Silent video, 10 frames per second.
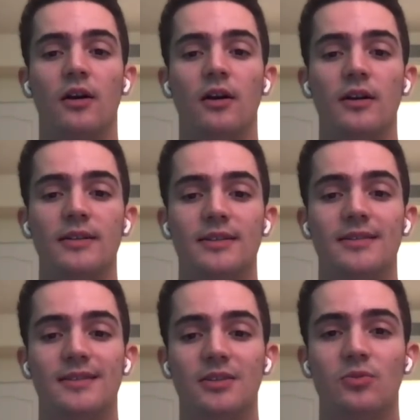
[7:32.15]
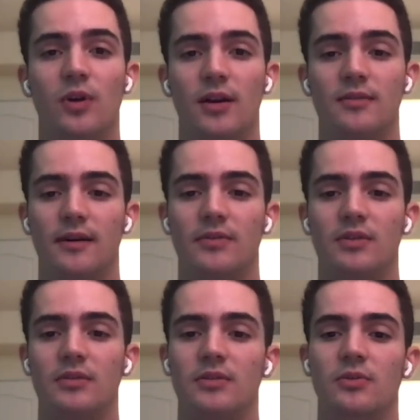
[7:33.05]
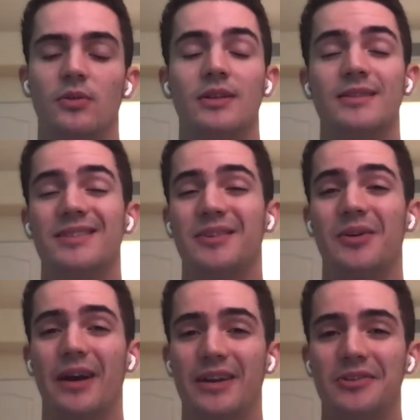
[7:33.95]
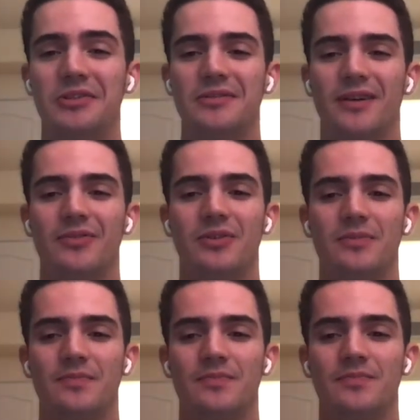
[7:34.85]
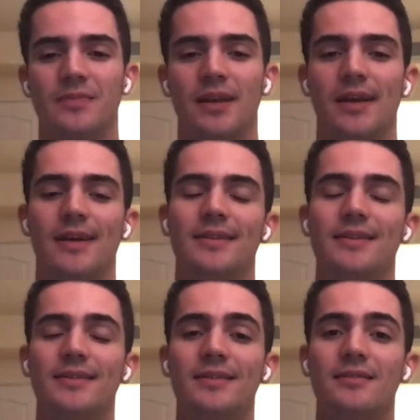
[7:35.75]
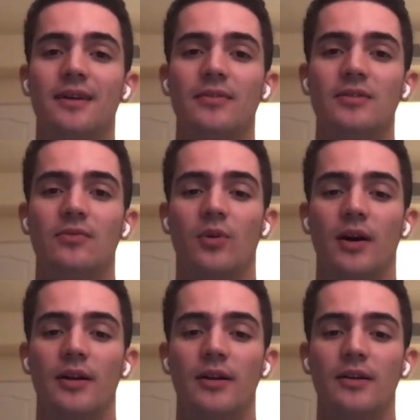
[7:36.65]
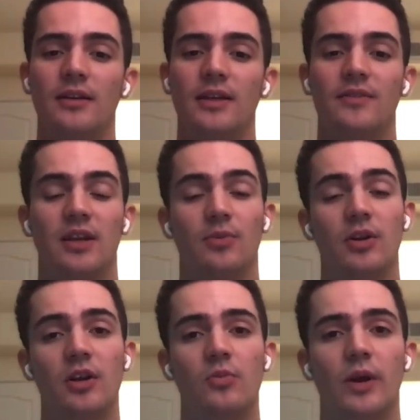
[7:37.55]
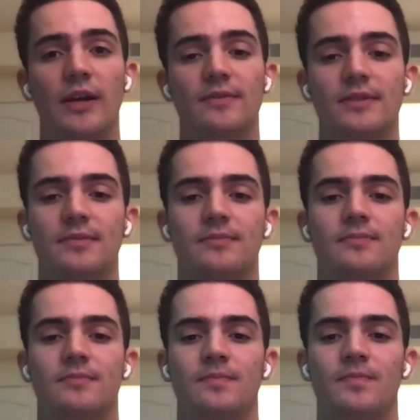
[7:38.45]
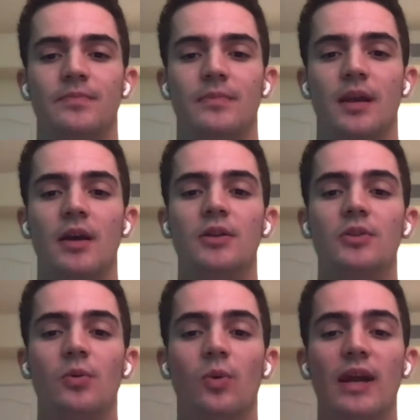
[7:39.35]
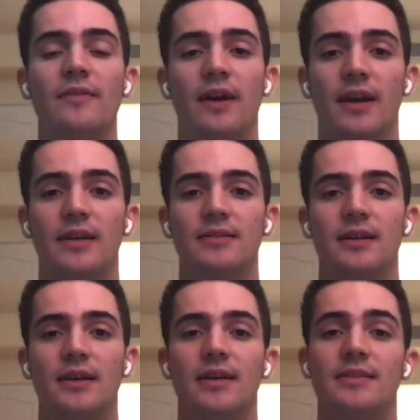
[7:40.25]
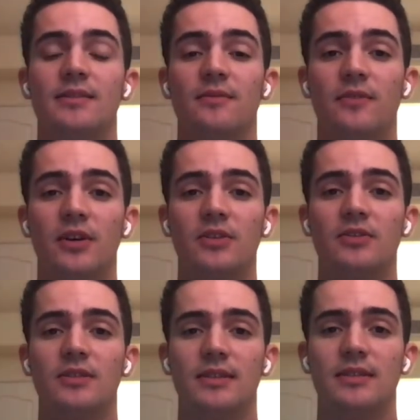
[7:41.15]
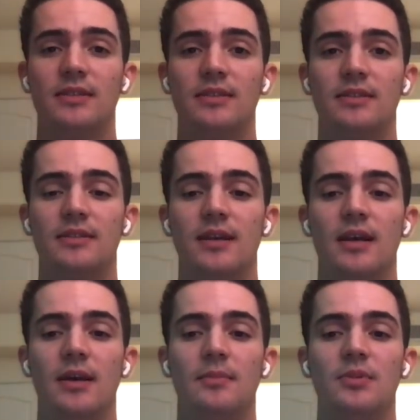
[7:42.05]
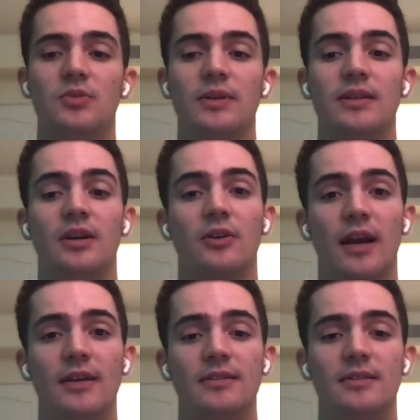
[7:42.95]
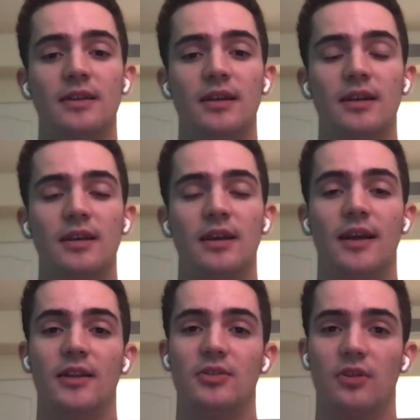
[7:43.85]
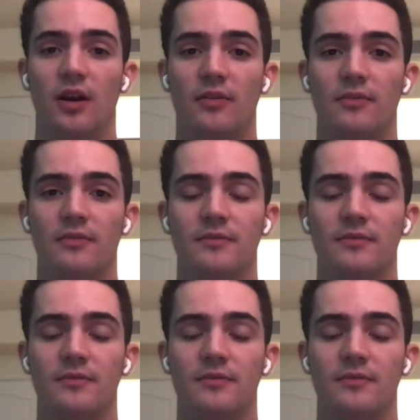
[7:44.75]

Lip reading: is the still water level, or the zero energy level. This is the level of water if there were no waves. The wave height is the vertical distance between the crest and the trough.